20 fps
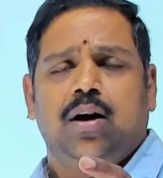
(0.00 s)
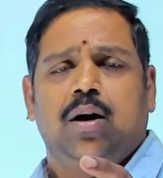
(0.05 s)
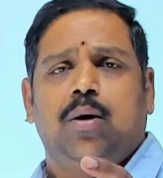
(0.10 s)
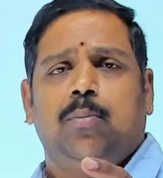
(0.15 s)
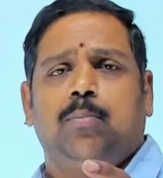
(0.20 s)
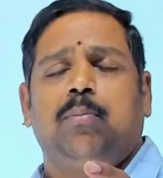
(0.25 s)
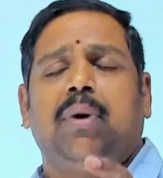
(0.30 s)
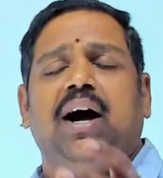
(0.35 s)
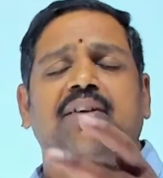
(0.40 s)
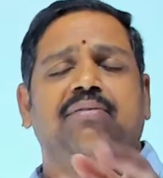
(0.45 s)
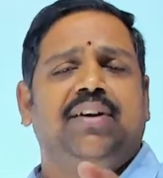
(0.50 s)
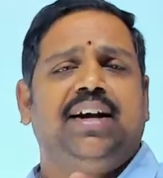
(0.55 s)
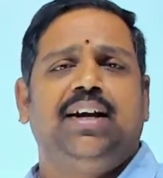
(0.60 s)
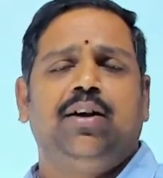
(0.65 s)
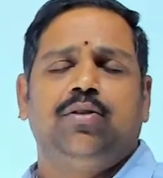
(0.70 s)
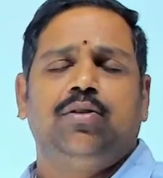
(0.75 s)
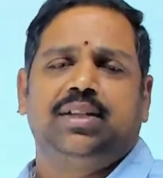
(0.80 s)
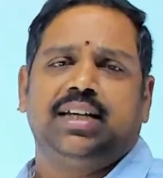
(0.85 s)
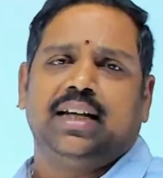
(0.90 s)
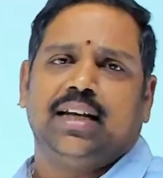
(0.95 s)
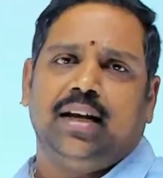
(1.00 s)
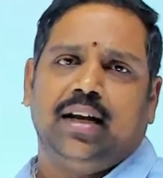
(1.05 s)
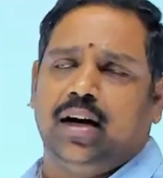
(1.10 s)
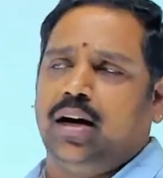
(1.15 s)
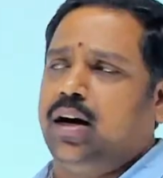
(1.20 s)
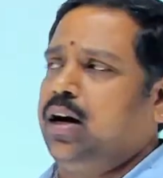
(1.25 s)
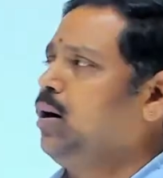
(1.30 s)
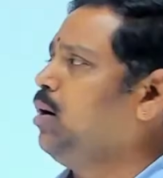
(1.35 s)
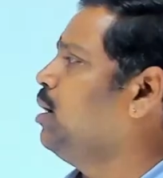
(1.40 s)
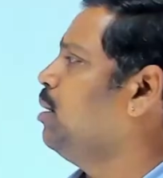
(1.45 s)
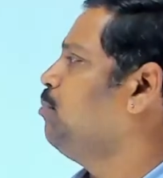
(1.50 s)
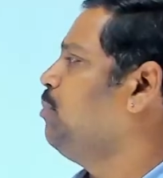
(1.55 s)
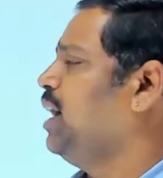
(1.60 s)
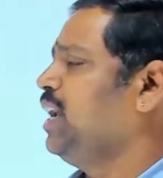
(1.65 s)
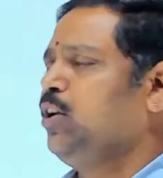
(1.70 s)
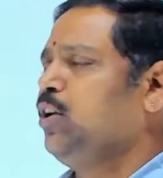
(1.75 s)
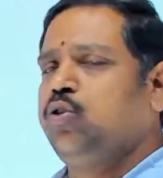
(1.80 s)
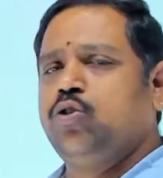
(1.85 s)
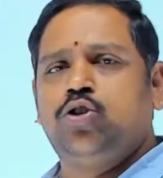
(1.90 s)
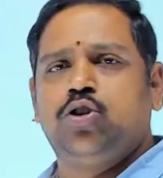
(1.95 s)
my videos in my
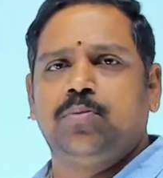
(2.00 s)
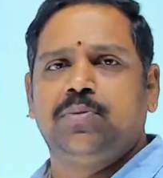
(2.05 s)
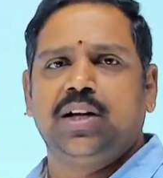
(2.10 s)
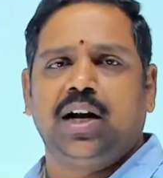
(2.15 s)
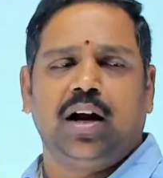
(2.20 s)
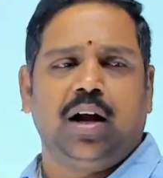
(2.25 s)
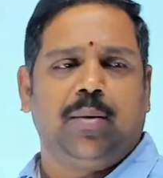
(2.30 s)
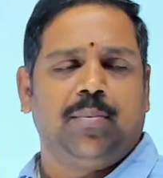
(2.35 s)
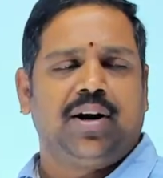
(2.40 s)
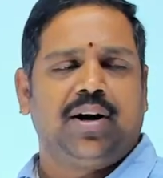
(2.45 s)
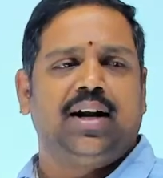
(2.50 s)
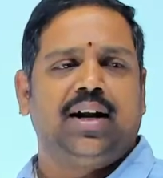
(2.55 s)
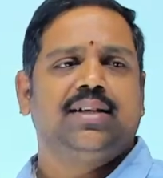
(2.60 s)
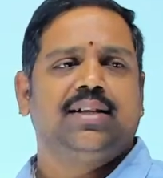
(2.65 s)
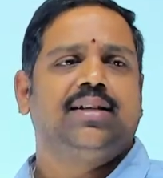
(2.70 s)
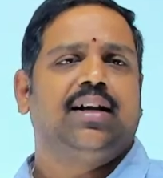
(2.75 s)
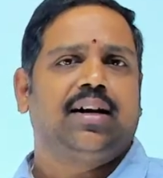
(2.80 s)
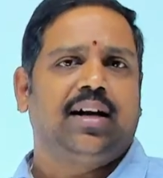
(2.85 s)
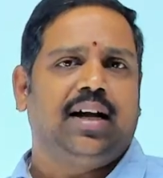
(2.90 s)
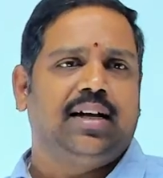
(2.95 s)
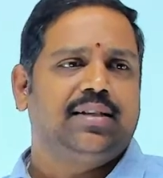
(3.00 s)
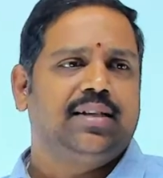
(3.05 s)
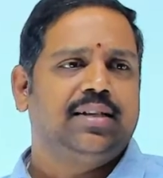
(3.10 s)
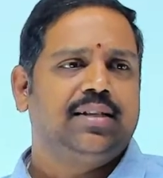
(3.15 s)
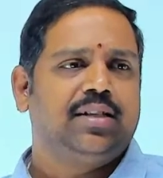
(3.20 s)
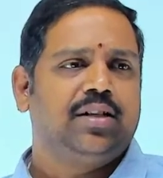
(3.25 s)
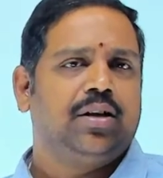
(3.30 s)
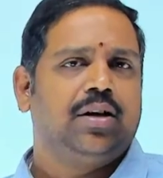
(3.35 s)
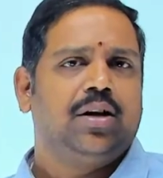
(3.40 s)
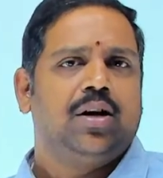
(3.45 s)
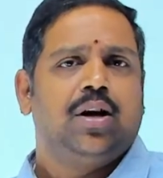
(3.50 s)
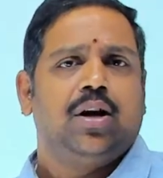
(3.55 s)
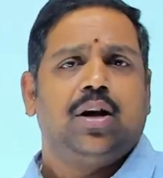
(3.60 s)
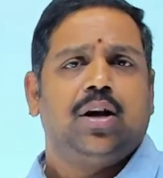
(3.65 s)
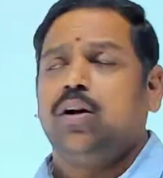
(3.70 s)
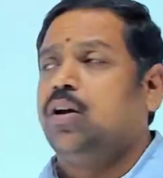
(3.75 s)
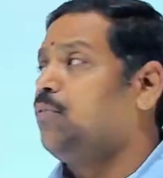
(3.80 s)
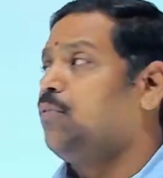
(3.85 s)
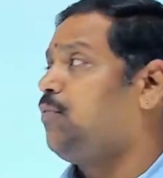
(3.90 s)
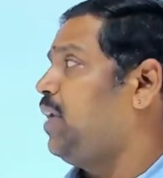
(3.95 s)
YouTube channel, Amarnadh sir classes,
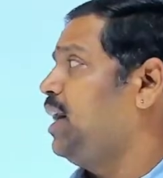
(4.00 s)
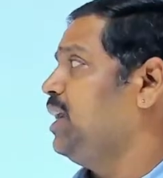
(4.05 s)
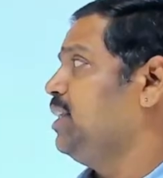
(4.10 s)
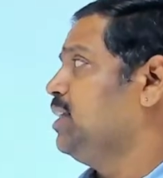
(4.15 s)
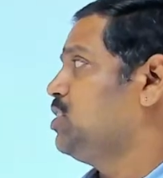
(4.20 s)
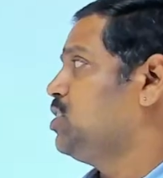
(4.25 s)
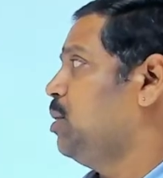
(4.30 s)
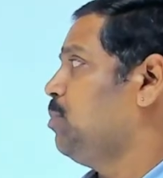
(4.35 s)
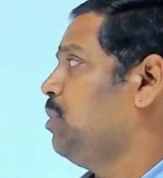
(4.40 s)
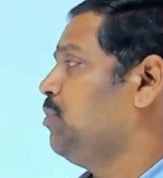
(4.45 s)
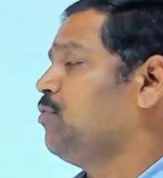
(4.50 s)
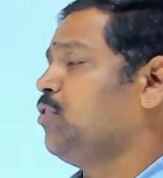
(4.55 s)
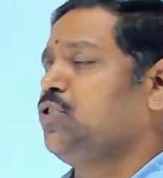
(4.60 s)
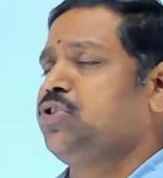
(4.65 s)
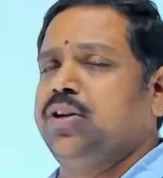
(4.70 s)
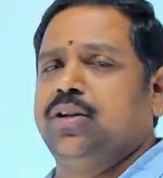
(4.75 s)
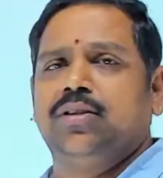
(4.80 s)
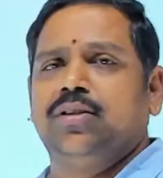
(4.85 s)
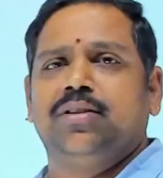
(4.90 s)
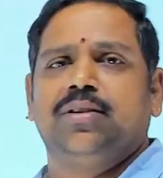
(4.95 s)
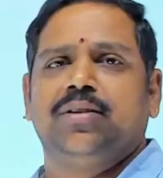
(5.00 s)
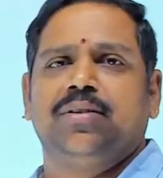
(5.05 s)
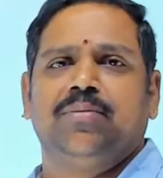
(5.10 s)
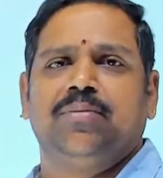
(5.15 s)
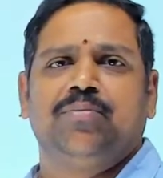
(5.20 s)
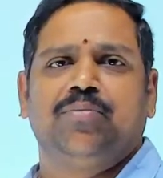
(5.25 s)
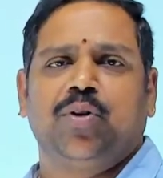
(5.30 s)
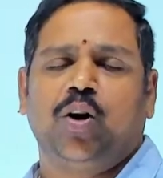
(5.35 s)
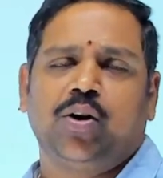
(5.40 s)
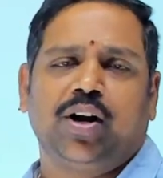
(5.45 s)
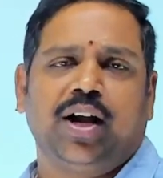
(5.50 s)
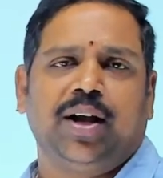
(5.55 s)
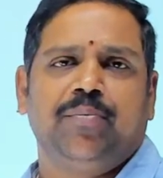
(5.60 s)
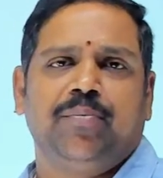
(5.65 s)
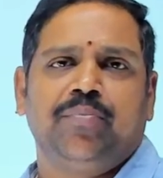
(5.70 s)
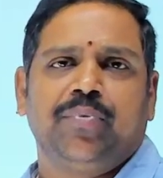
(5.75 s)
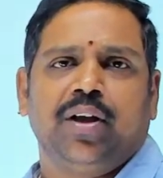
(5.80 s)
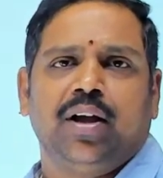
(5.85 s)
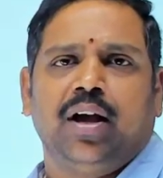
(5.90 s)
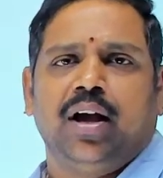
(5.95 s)
you'll find this type of questions. Okay,
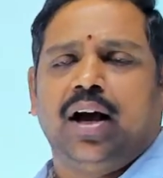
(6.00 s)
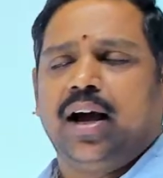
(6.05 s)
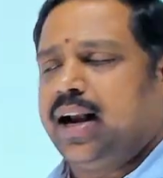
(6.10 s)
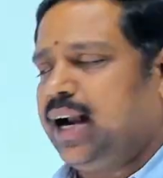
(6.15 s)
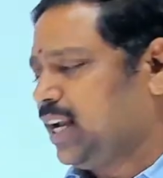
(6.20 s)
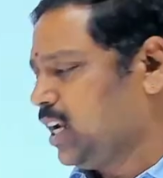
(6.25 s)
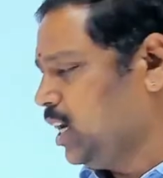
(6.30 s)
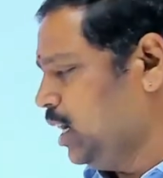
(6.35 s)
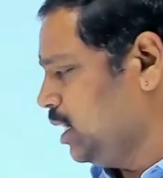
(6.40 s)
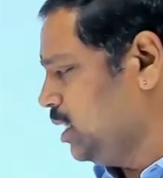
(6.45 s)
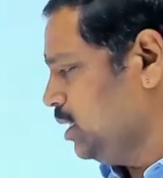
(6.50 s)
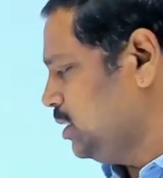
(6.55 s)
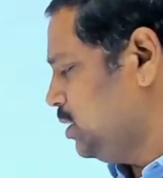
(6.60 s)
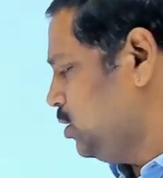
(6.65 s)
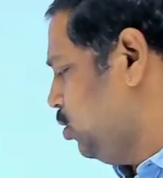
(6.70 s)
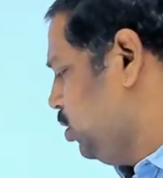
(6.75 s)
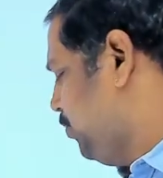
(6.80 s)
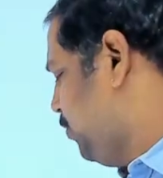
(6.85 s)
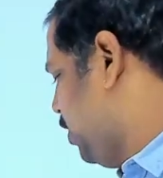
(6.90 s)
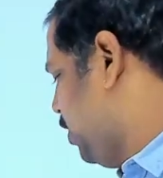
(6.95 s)
right, good. So if you